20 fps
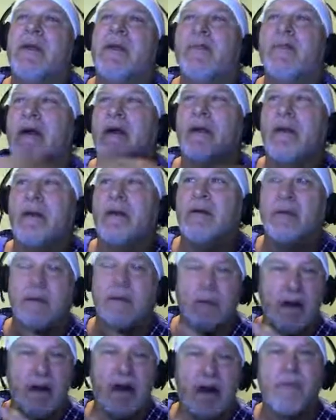But
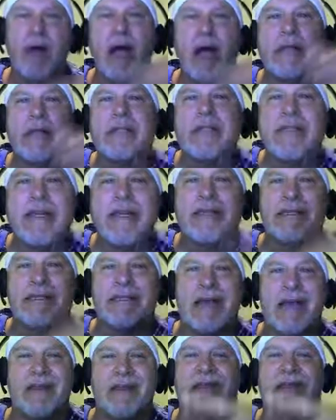I'm not just going to
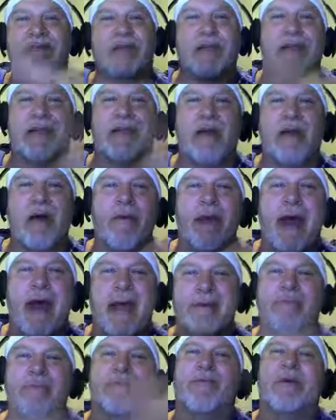say this. We're going to go
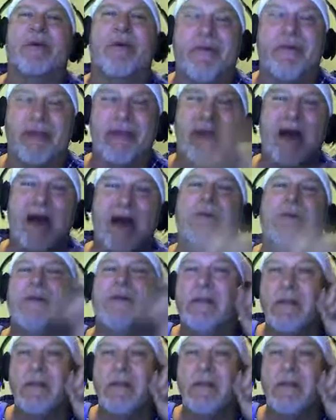back and prove it now.